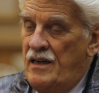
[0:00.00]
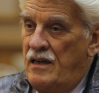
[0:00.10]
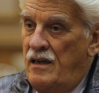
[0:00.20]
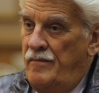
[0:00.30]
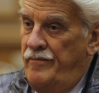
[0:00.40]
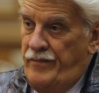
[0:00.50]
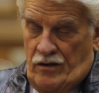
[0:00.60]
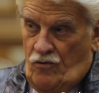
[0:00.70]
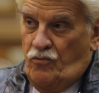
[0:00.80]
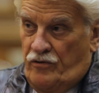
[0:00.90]
um,
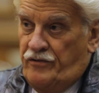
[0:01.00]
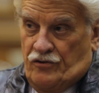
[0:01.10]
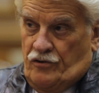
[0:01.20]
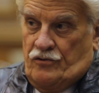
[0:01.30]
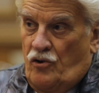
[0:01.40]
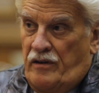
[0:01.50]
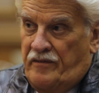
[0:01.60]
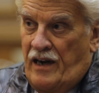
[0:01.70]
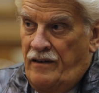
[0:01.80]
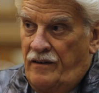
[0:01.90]
who was John
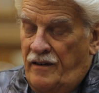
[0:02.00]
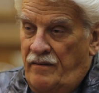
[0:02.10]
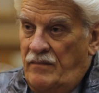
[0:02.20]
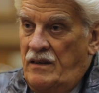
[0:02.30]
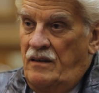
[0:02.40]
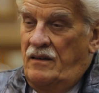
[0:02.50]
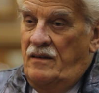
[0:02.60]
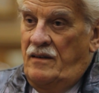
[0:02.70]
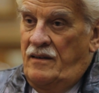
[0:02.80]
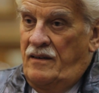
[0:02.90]
F. Kennedy.
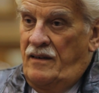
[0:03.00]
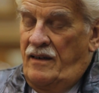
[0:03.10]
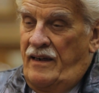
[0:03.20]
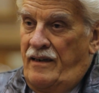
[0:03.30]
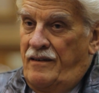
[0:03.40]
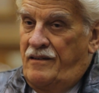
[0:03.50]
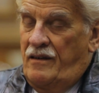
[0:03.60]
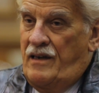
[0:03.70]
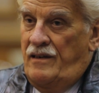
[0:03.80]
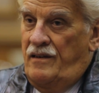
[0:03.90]
And
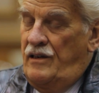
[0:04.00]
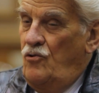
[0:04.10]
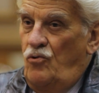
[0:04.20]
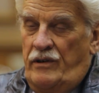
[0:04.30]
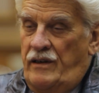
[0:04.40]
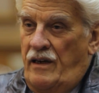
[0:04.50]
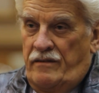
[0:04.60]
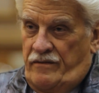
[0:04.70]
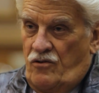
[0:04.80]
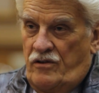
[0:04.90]
Kennedy knew he
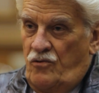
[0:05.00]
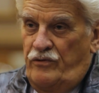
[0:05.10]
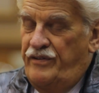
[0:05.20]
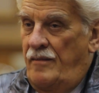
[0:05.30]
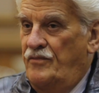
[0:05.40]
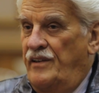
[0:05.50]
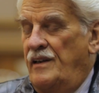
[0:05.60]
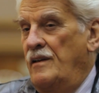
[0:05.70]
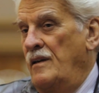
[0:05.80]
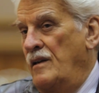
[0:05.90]
had got to do
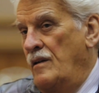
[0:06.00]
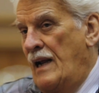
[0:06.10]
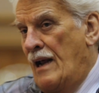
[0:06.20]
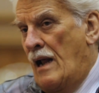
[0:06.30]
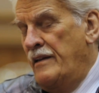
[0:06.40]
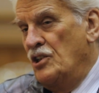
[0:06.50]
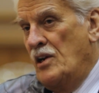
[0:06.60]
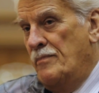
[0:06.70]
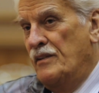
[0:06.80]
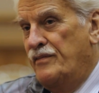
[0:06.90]
something, and uh, Alan
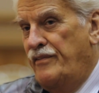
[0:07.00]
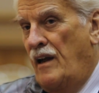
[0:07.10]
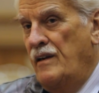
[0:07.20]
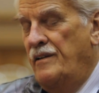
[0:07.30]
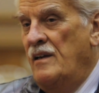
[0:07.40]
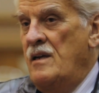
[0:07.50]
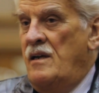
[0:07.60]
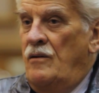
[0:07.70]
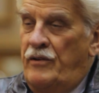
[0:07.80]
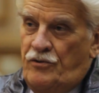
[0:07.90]
Shepard's flight,
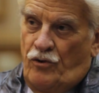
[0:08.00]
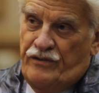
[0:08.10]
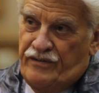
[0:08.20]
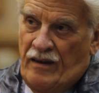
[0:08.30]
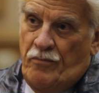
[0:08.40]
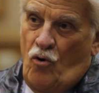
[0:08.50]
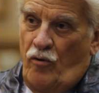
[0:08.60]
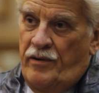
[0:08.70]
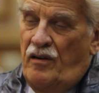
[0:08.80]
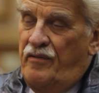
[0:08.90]
which was a
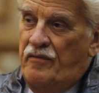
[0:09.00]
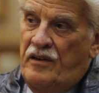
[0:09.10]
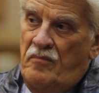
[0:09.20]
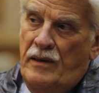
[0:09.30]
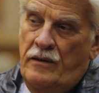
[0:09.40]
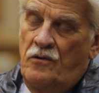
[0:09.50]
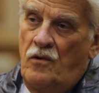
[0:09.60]
suborbital 15 minute